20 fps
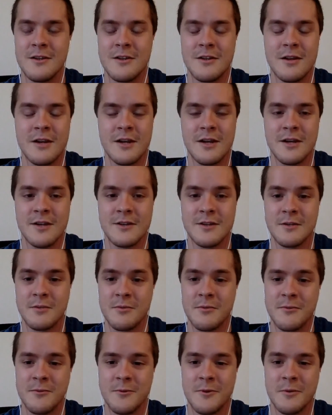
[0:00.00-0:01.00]
like I
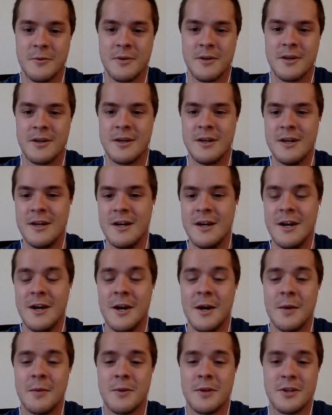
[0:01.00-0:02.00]
said before, I'm
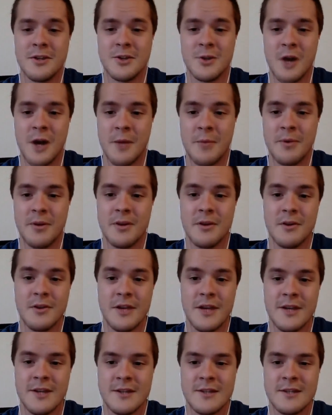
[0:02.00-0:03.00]
gonna drop
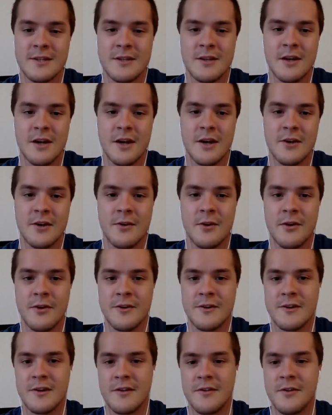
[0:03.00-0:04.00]
links to all
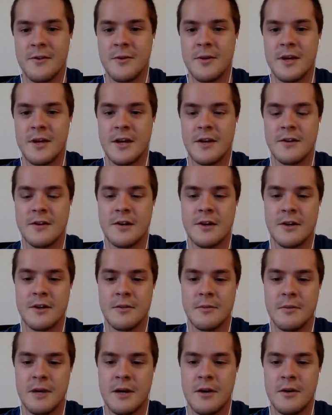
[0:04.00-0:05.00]
this stuff that we kind of talked
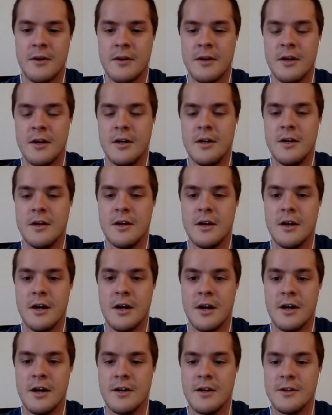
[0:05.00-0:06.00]
about
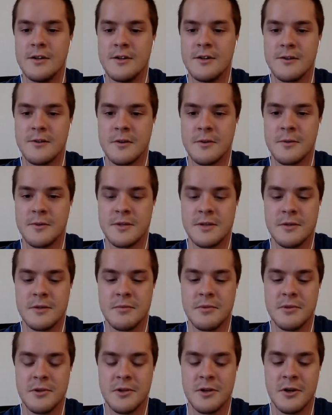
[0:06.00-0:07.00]
in the
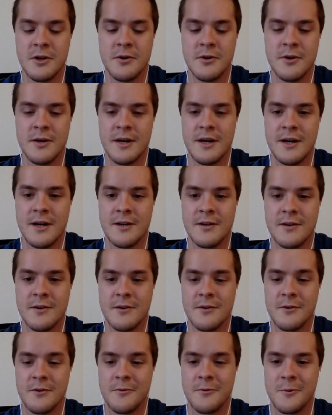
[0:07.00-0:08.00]
description below, and
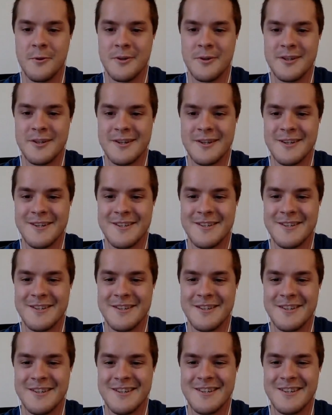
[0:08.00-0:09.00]
look forward
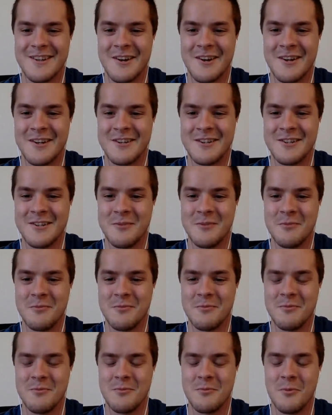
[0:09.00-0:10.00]
to talking to you
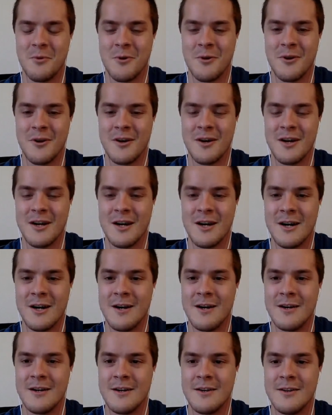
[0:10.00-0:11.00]
more
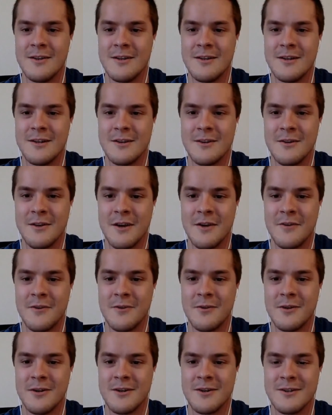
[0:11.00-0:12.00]
in the
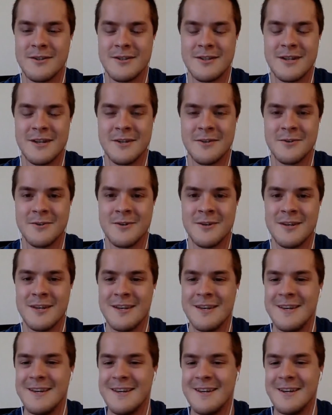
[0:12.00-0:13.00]
GraphQL channel,
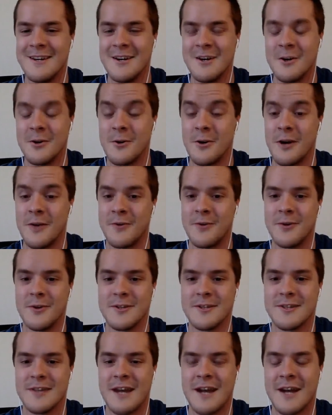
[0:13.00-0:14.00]
GraphQL
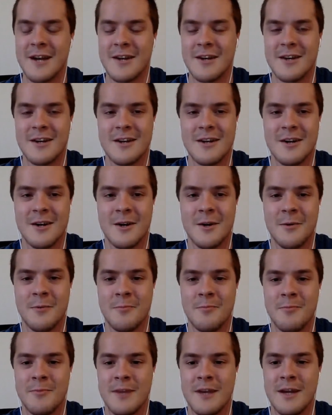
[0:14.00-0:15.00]
Slack,
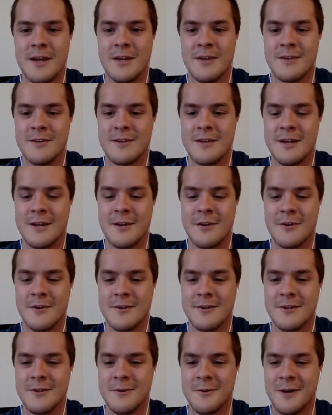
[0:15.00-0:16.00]
and I'll
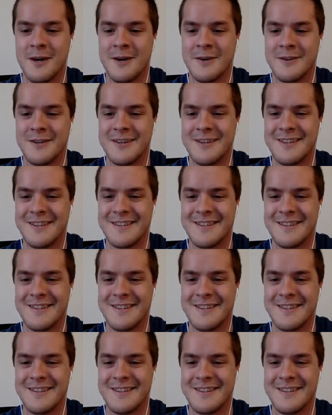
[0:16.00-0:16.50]
see you around.